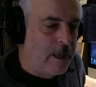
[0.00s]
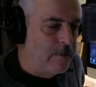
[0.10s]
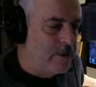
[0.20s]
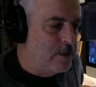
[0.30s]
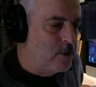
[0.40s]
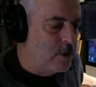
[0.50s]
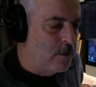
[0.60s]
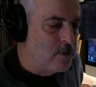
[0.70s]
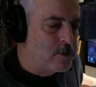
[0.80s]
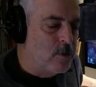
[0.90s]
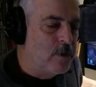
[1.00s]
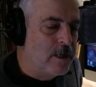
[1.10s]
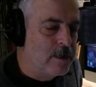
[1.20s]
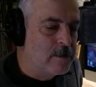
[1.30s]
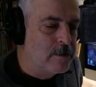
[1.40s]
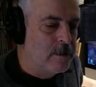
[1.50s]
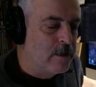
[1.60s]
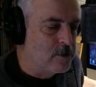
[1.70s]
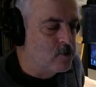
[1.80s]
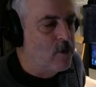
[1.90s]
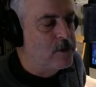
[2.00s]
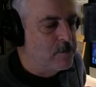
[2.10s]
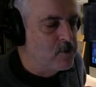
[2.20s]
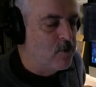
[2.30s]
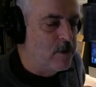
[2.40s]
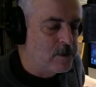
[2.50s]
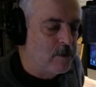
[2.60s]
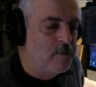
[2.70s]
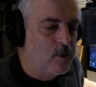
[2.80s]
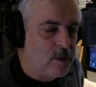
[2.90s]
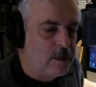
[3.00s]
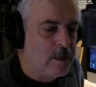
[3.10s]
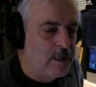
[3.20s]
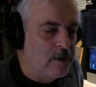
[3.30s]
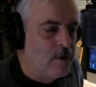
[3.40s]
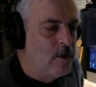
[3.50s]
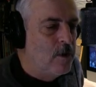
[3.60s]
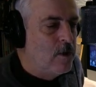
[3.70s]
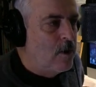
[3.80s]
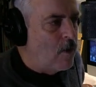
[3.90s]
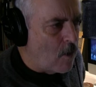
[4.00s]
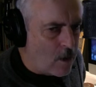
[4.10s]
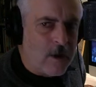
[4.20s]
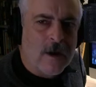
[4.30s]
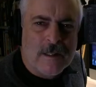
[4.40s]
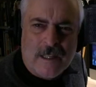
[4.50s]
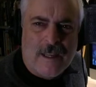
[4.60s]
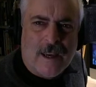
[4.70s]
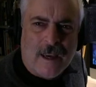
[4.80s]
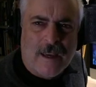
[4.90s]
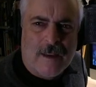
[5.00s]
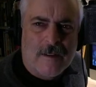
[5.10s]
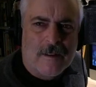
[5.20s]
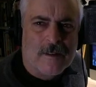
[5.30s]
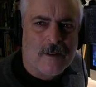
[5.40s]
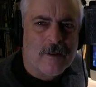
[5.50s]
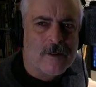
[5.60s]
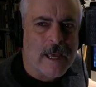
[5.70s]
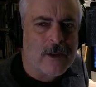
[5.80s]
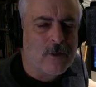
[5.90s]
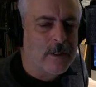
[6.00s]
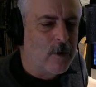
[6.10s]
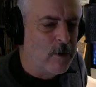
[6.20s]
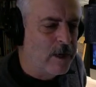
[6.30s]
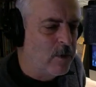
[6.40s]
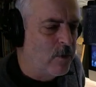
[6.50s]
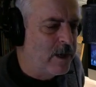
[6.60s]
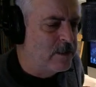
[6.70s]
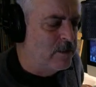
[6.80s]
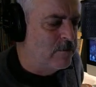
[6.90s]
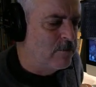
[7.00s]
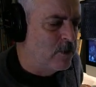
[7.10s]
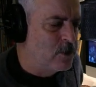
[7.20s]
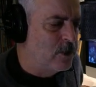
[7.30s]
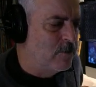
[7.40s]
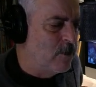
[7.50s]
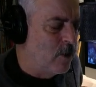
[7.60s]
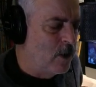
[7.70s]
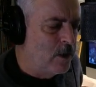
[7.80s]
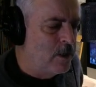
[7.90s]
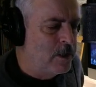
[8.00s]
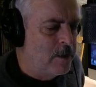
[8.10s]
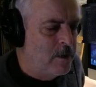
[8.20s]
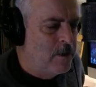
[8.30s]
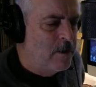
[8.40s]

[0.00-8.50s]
And then you can also get strontium. You can get argon decay. So there's actually a radioactive version of argon.